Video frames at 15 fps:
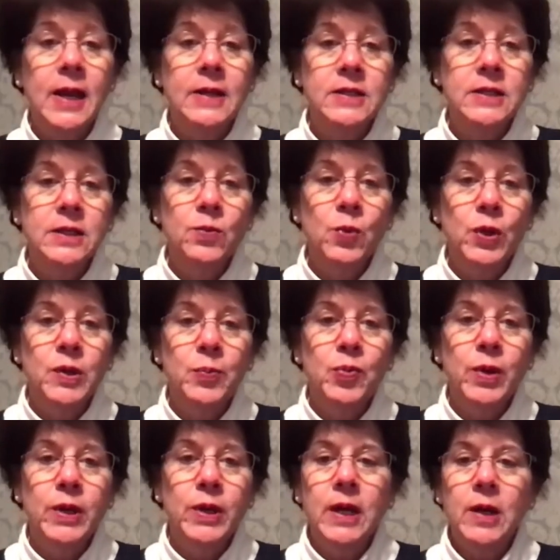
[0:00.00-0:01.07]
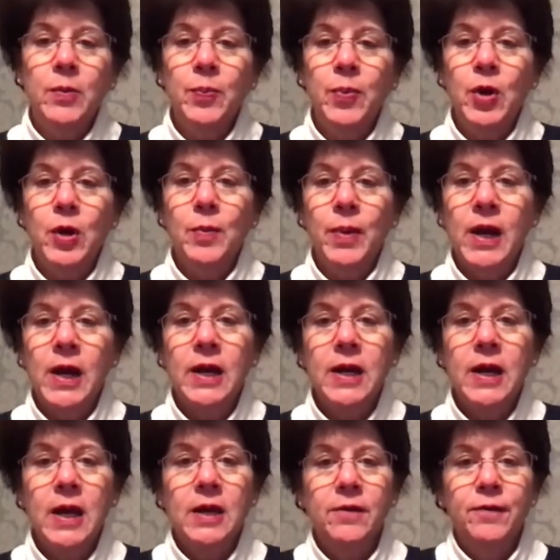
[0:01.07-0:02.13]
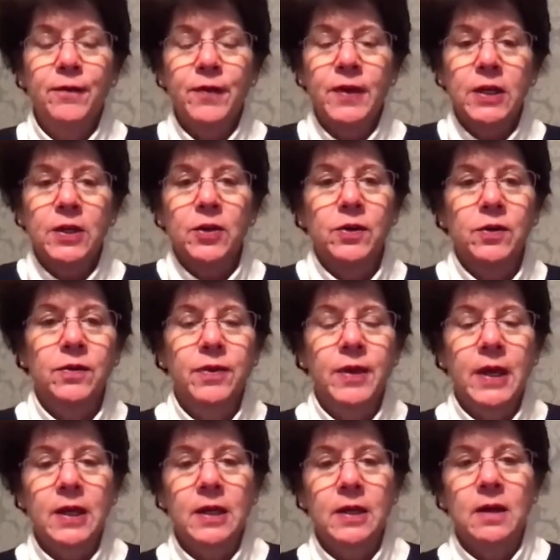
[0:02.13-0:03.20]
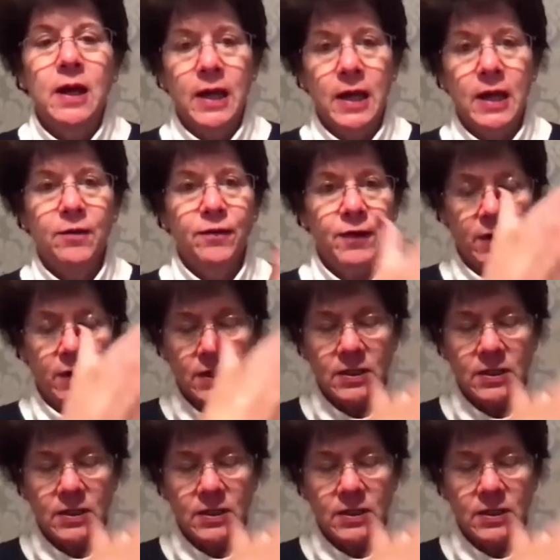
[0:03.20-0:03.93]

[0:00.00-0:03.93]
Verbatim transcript: I did want to point out, Barb, I had a feeder that I had a,